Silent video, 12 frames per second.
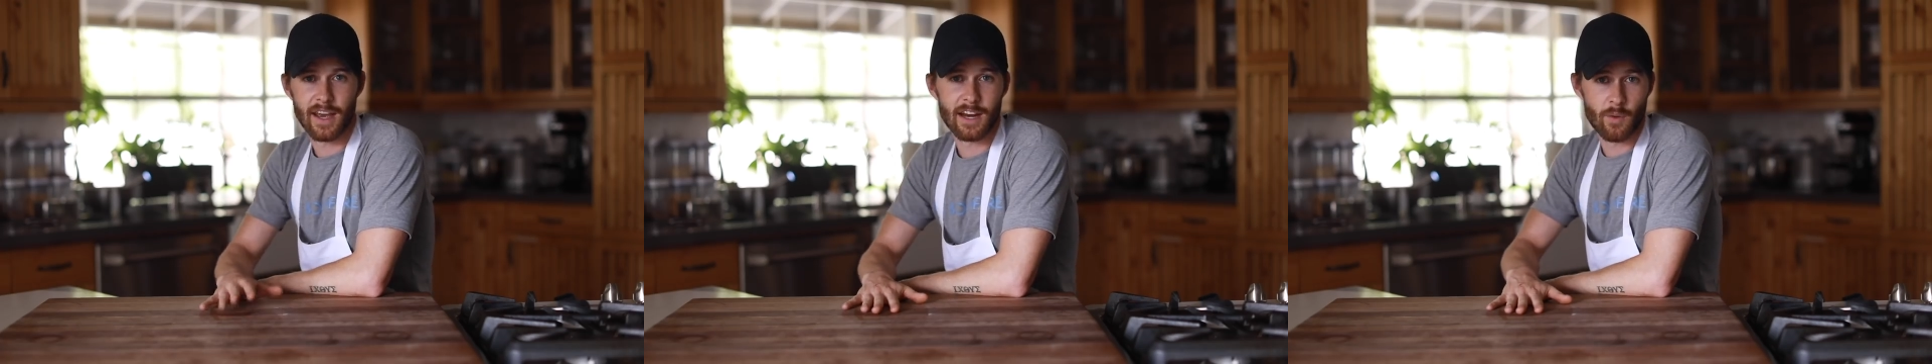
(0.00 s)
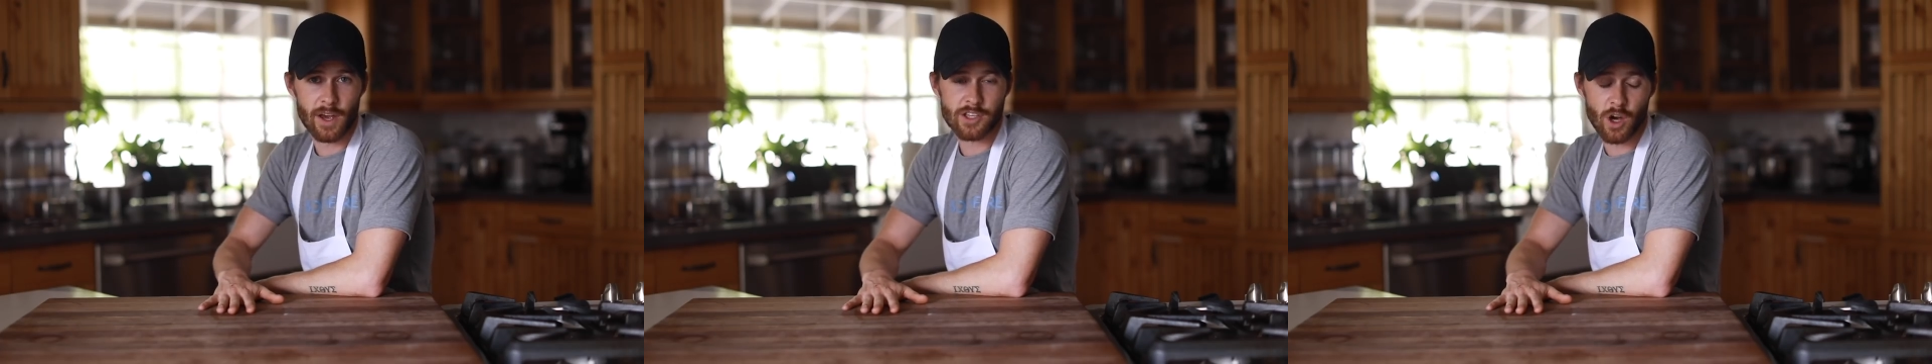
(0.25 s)

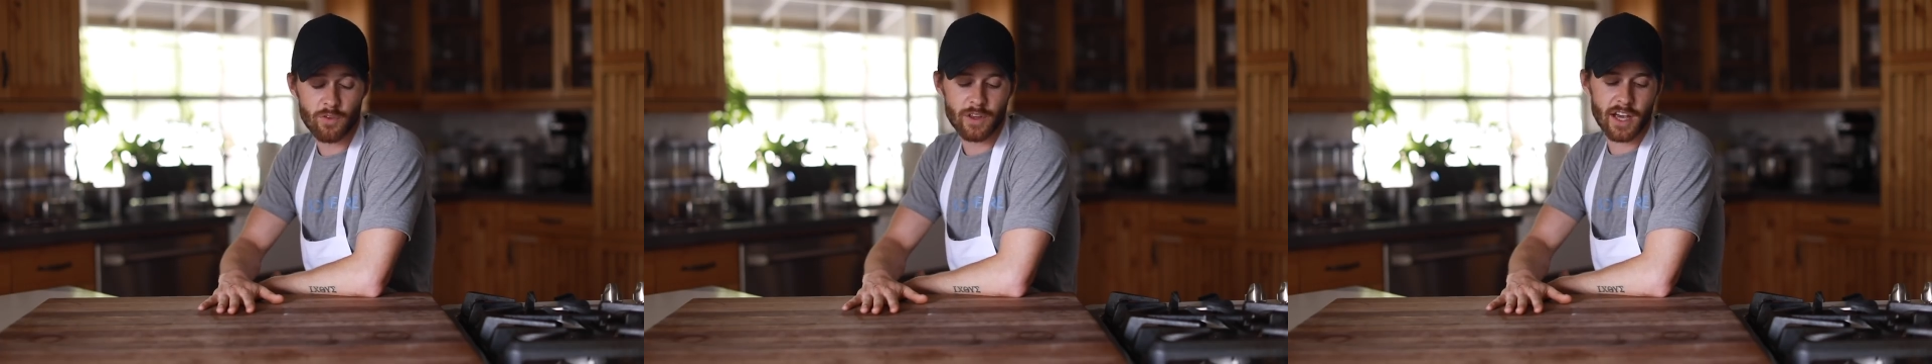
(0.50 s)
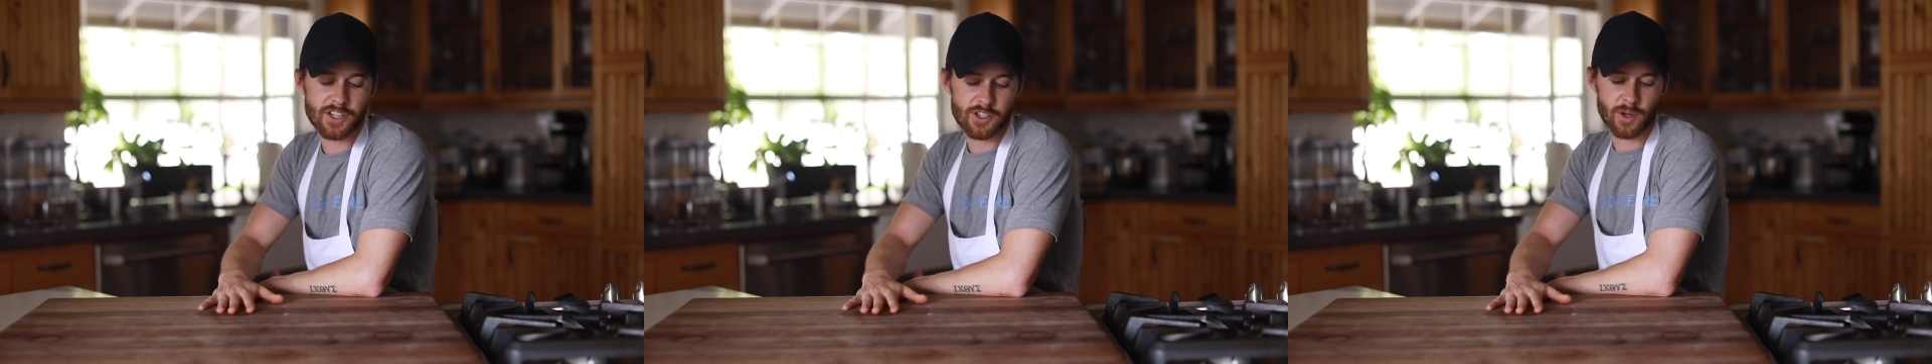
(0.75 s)
Anyways, hopefully
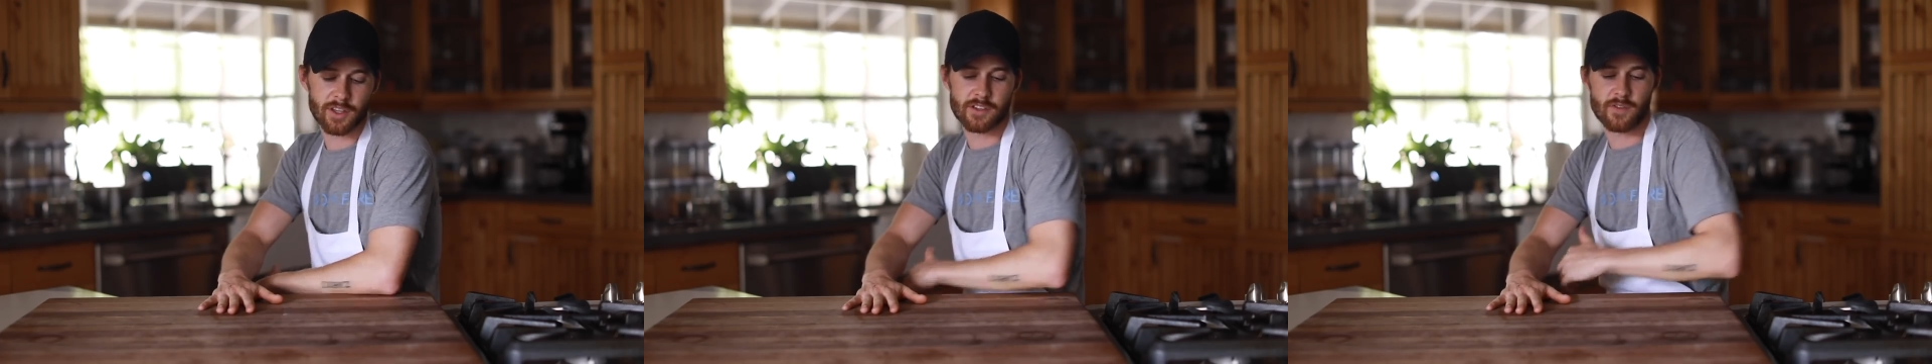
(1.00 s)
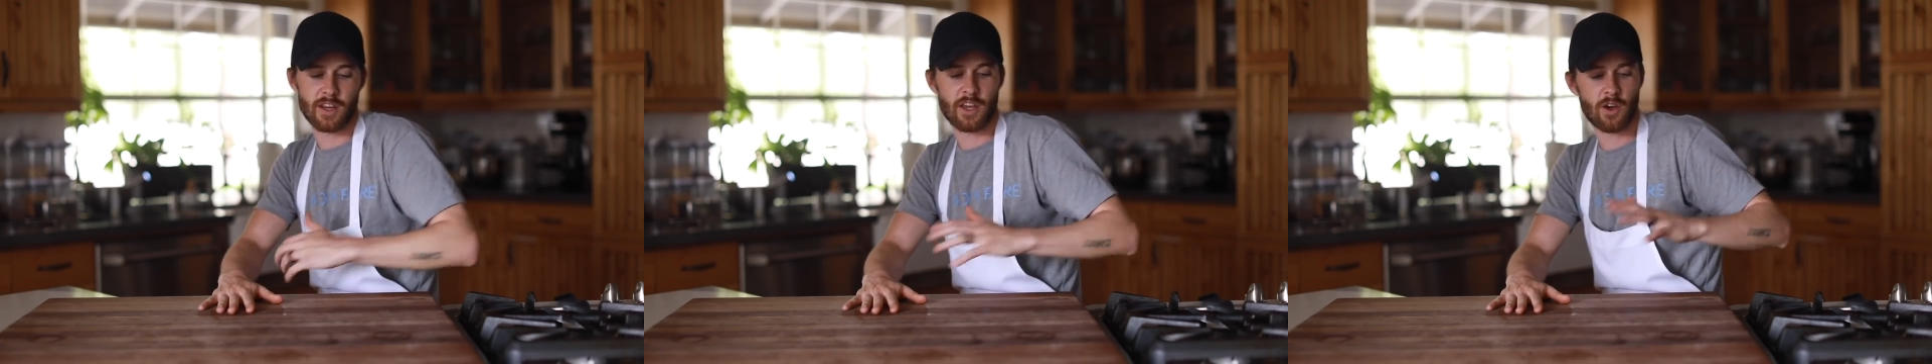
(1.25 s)
you guys enjoyed this
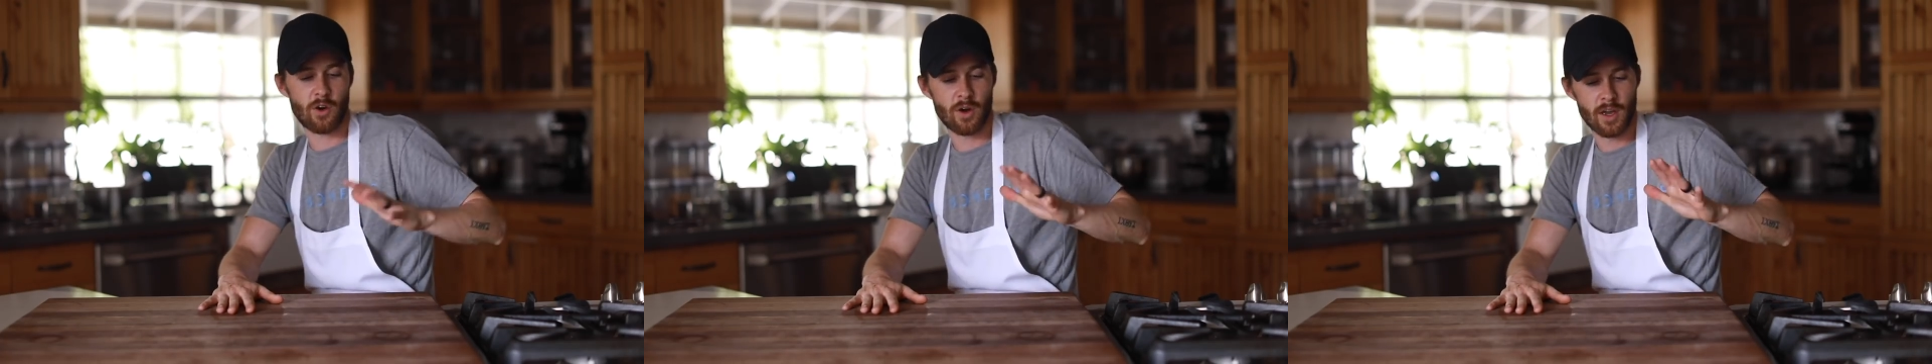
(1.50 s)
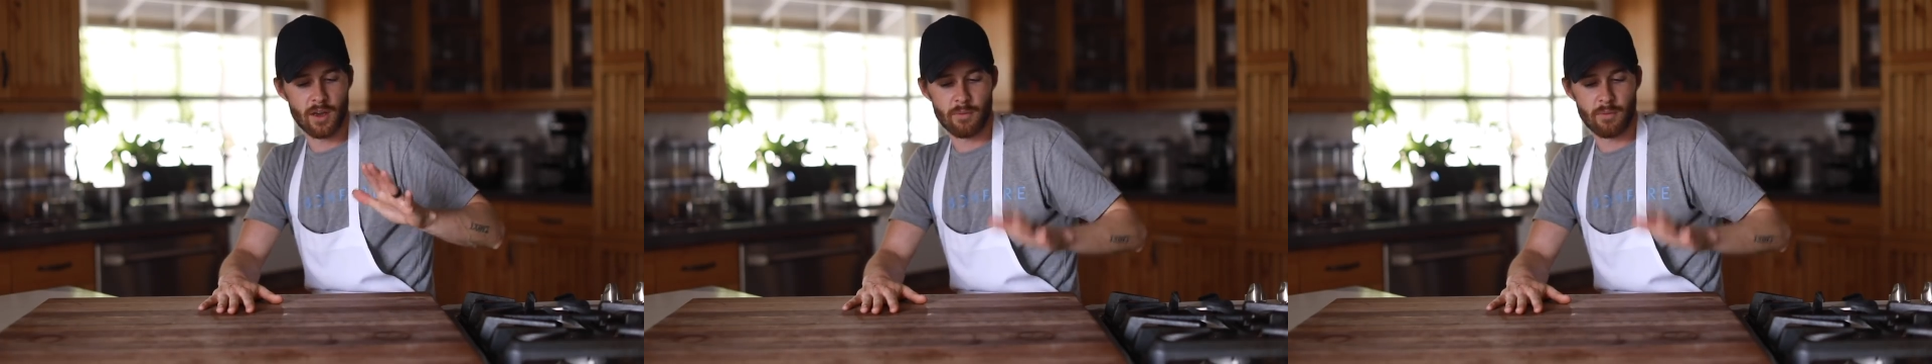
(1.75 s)
video.